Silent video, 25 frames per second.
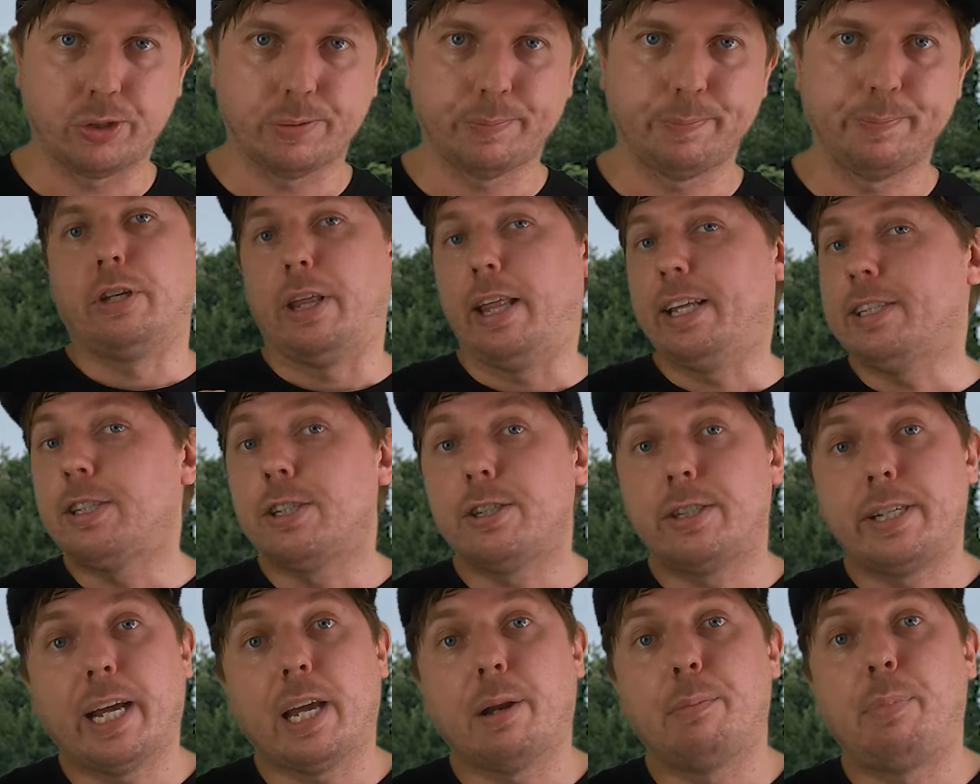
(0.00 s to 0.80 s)
So that's
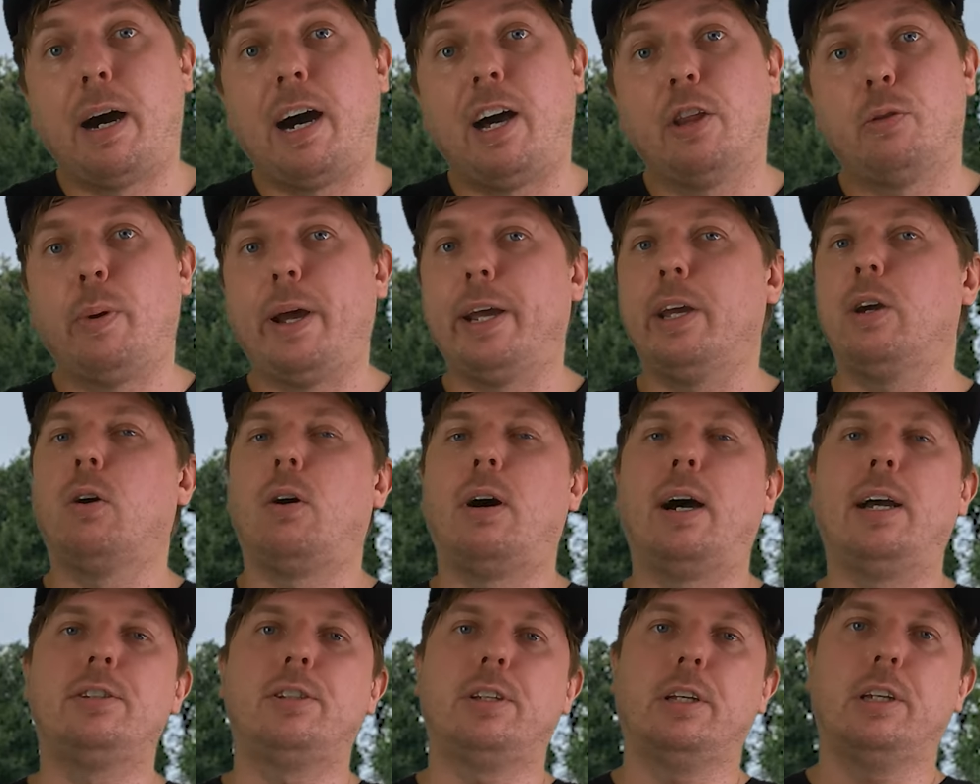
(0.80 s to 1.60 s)
the second pathway,
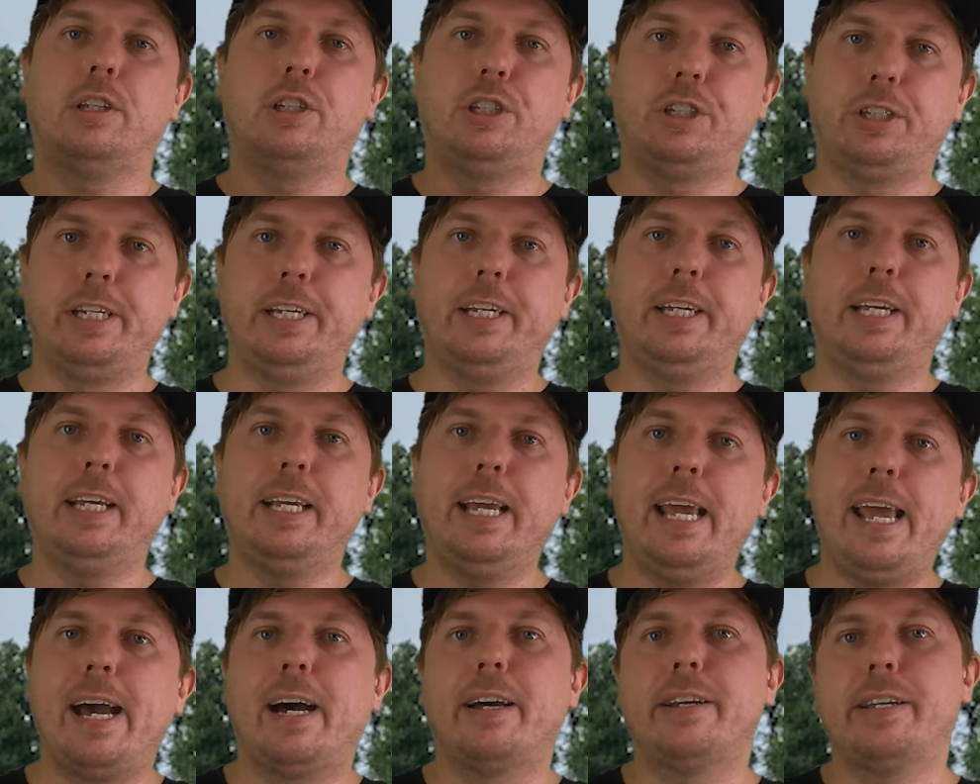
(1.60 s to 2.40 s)
guys,
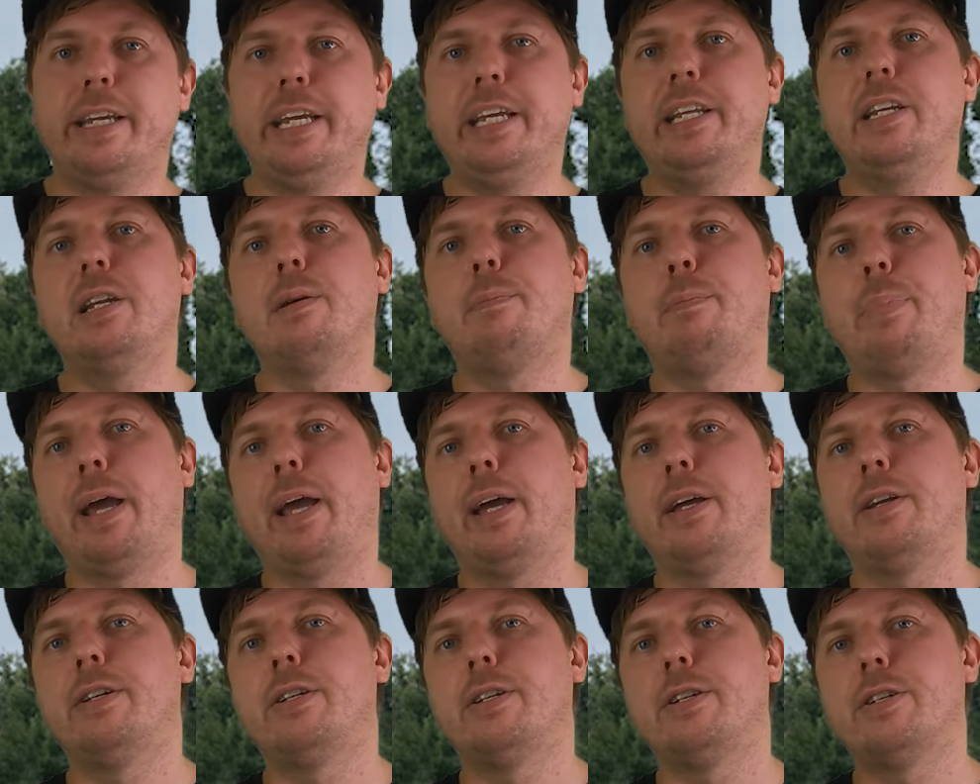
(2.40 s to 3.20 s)
seeking out
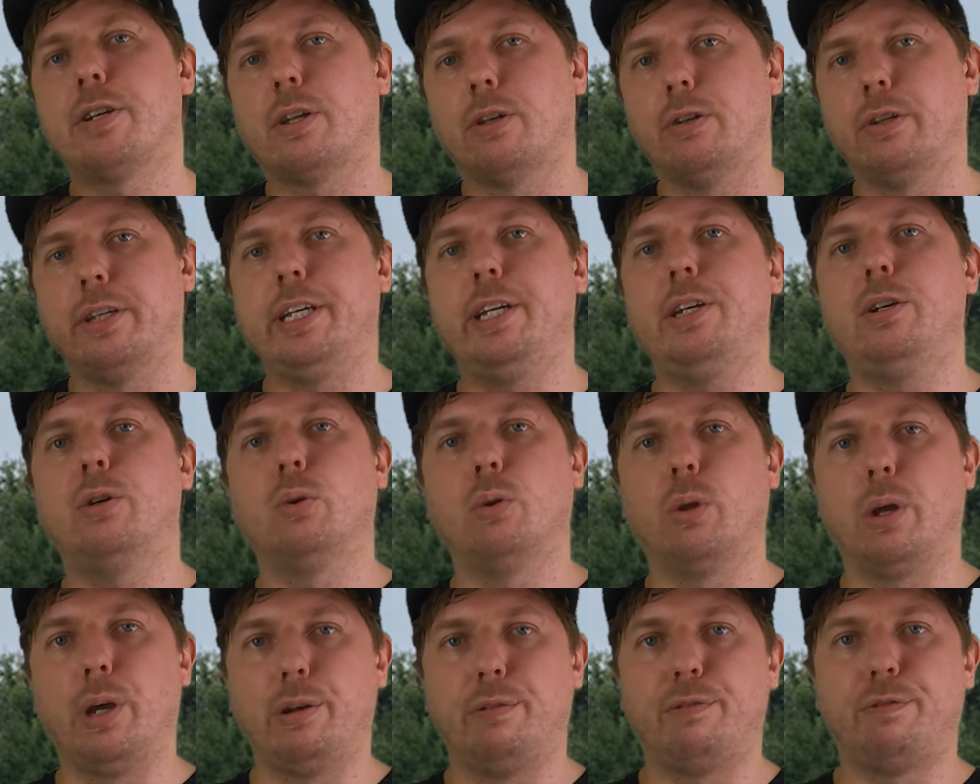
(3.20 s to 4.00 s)
independent
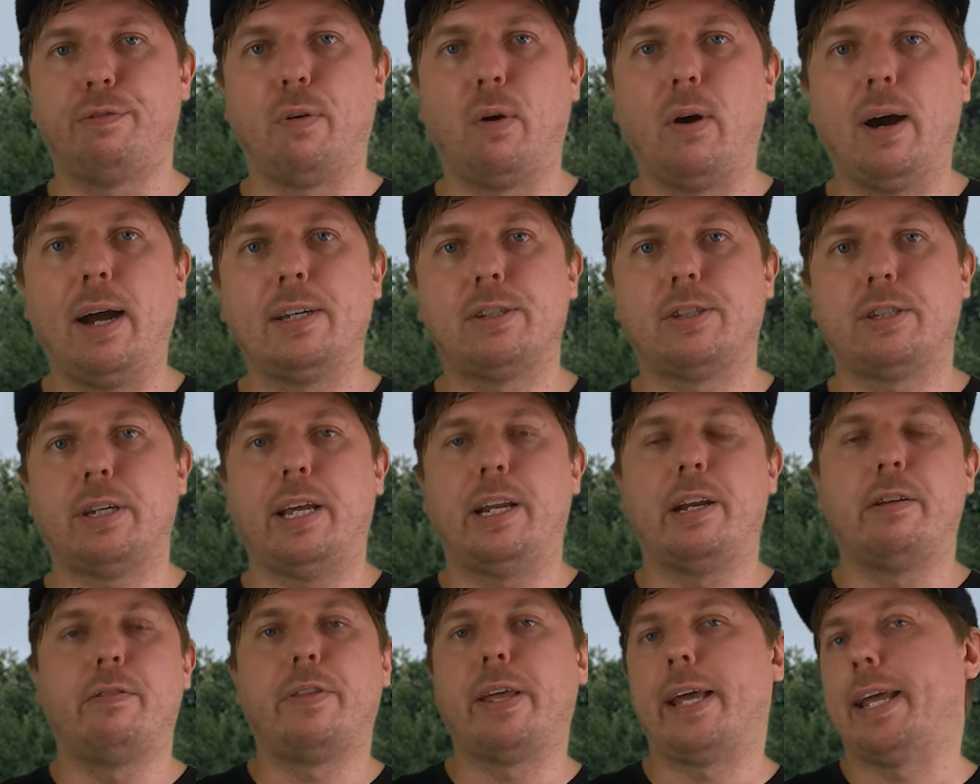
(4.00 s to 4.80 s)
legal advice.
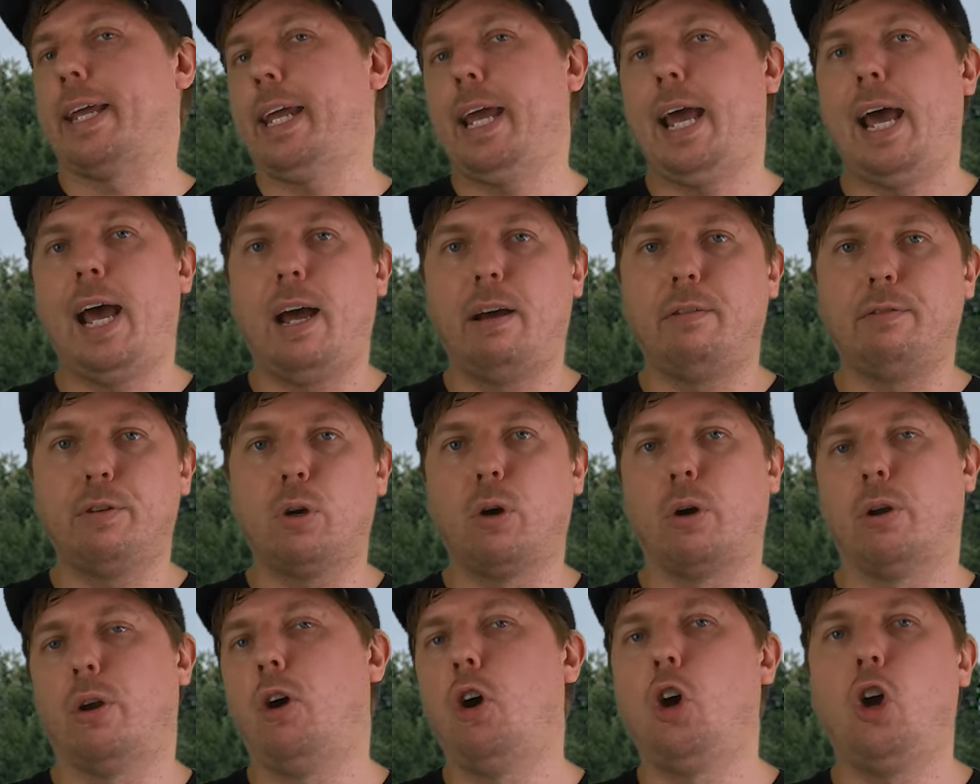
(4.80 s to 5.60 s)
And if they have
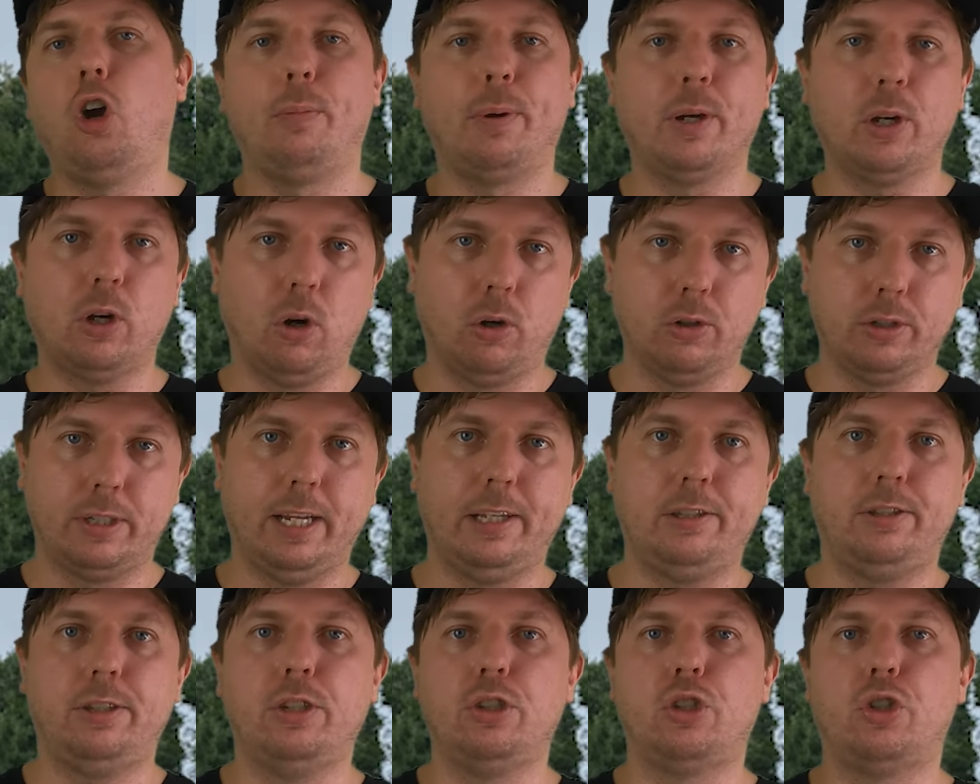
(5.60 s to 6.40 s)
got home and
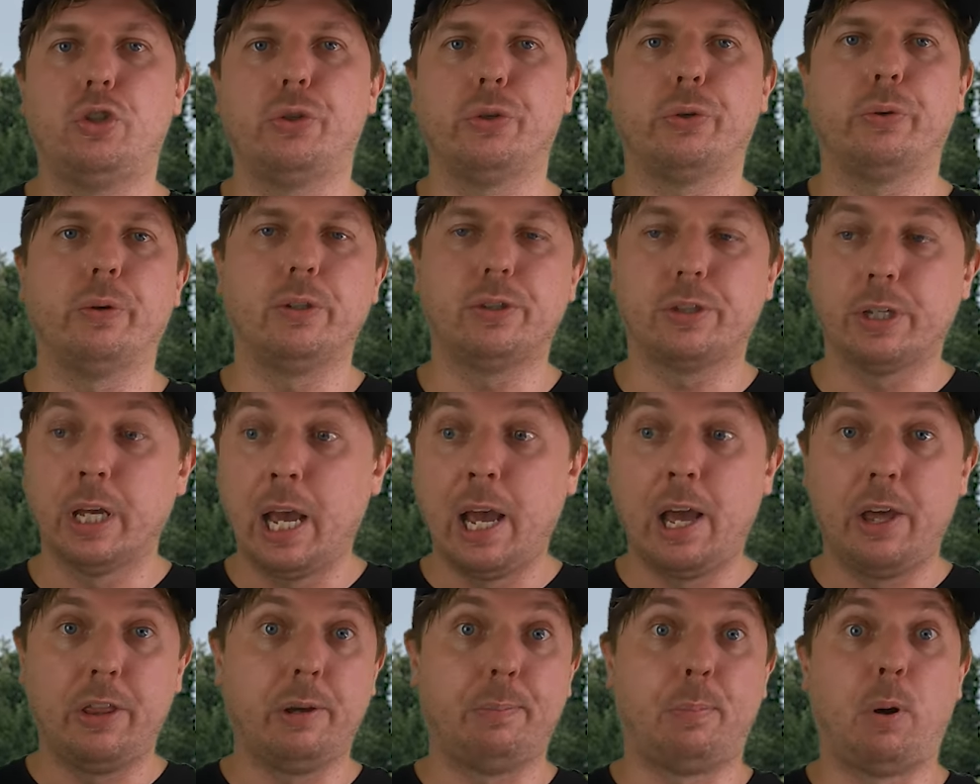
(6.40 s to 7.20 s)
contents insurance,
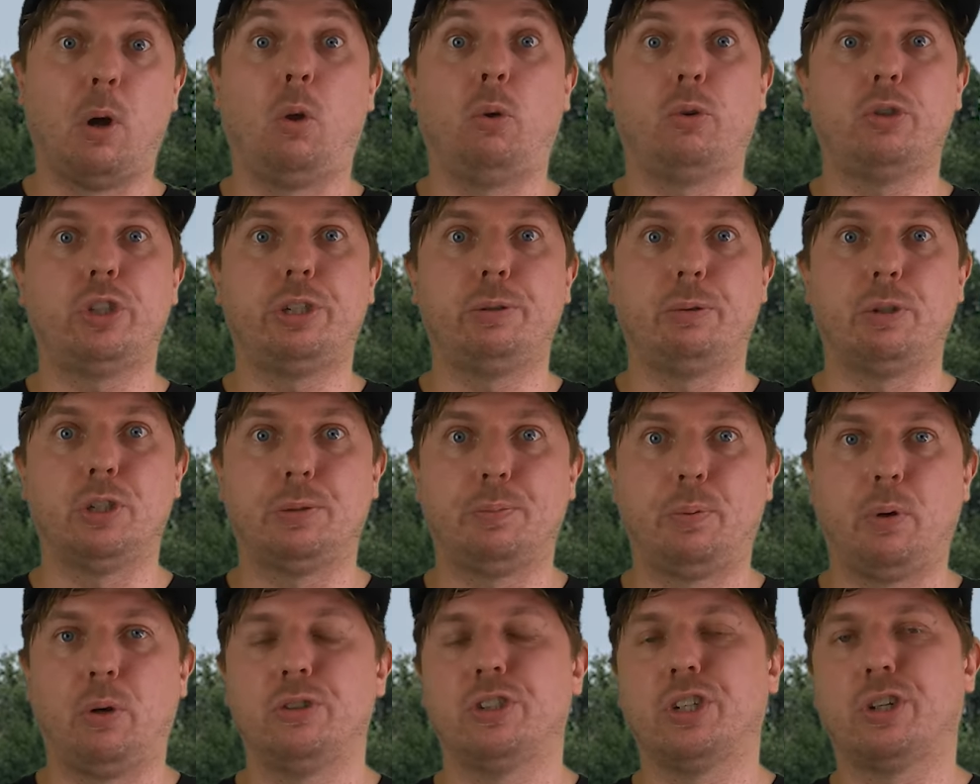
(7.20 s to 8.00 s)
the policy
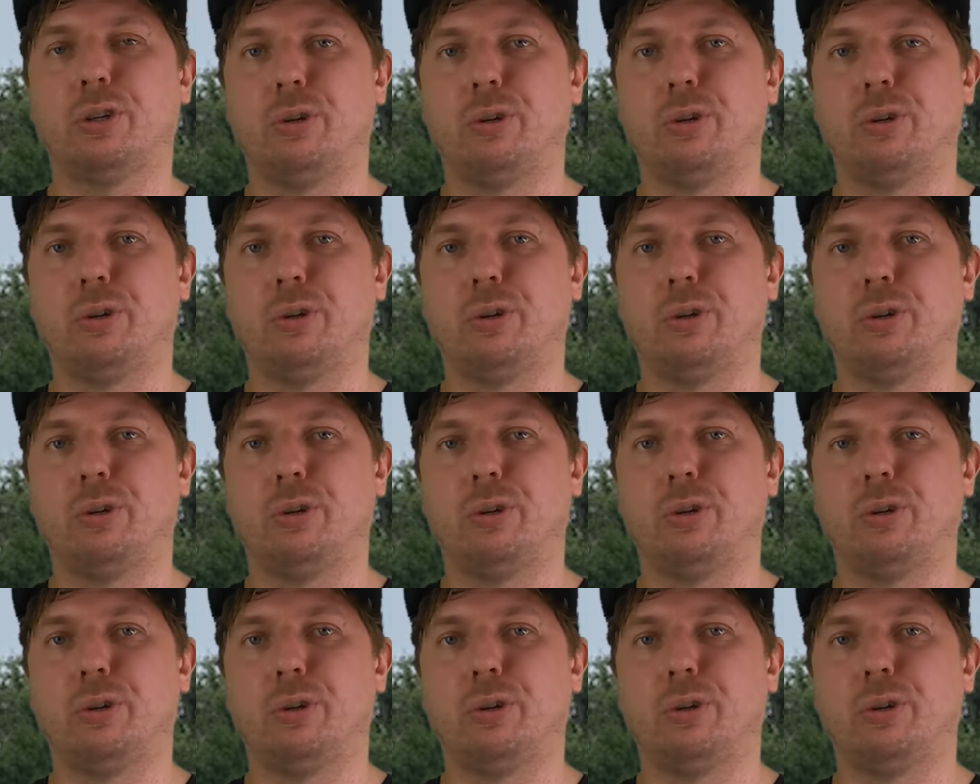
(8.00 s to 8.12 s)
responds